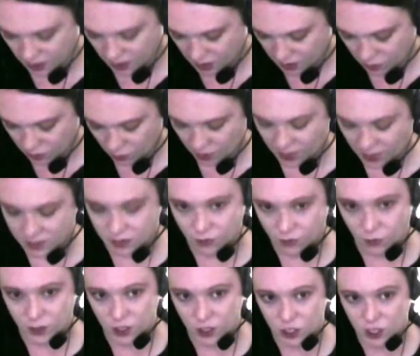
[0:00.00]
Whereas
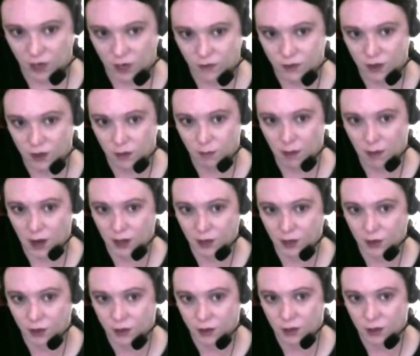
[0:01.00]
if we shift the minor,